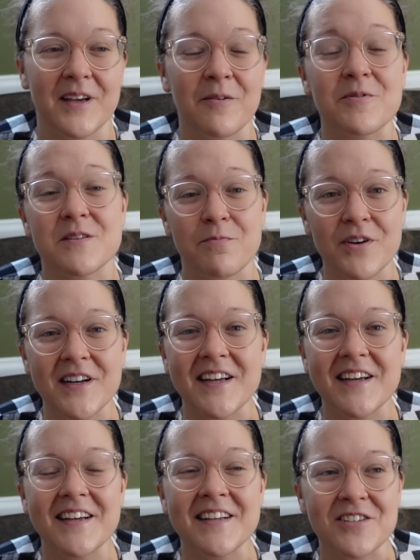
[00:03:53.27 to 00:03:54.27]
It was a
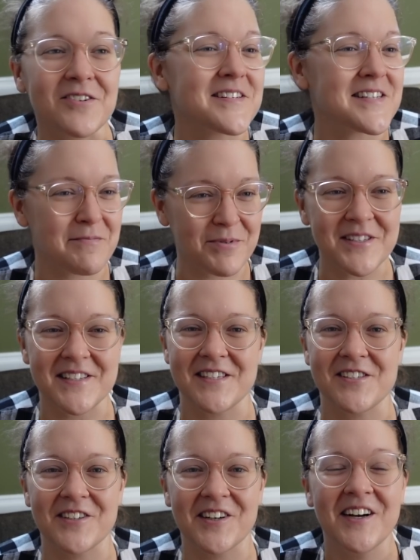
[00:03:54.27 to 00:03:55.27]
pretty interesting
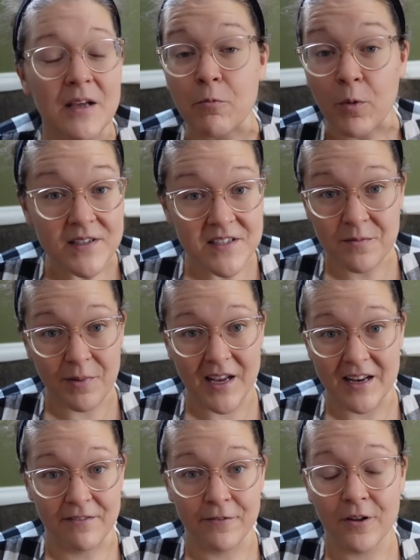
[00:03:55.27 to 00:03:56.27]
procedure. It wasn't
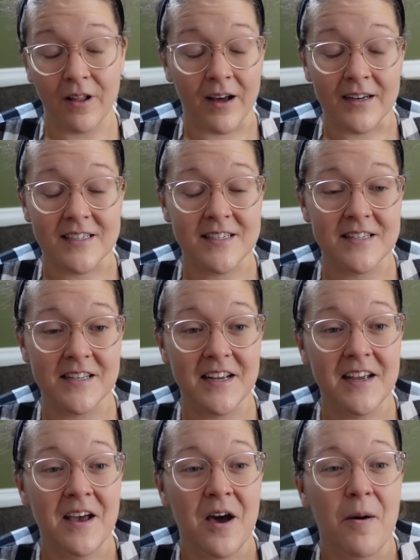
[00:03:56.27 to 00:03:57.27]
painful,
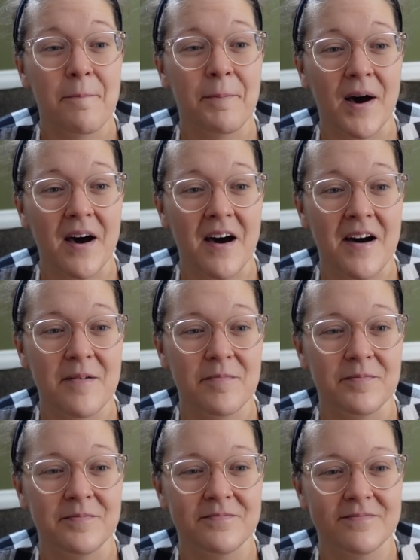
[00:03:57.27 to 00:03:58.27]
honestly, but
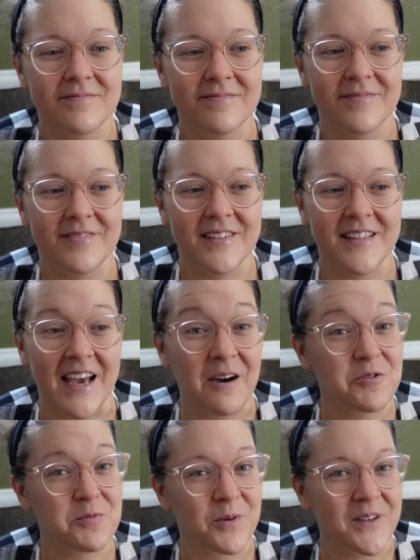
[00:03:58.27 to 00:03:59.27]
yeah,
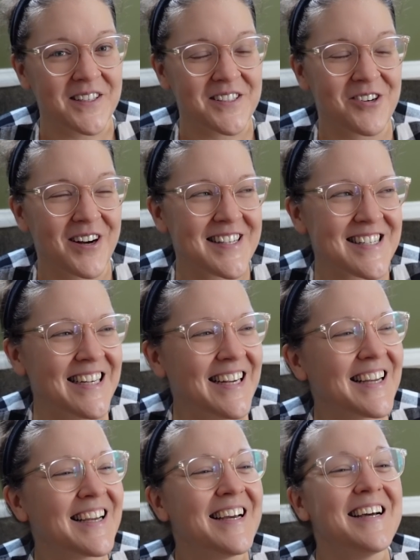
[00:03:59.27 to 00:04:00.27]
it was pretty
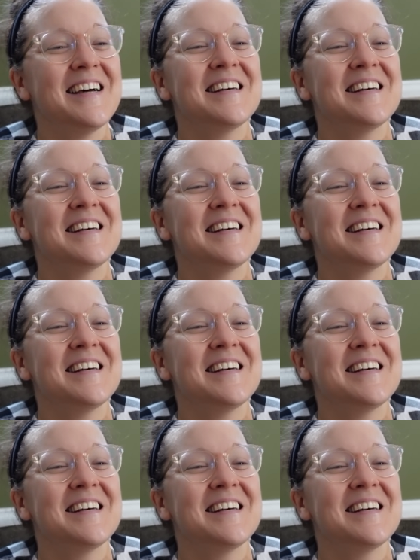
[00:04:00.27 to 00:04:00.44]
interesting.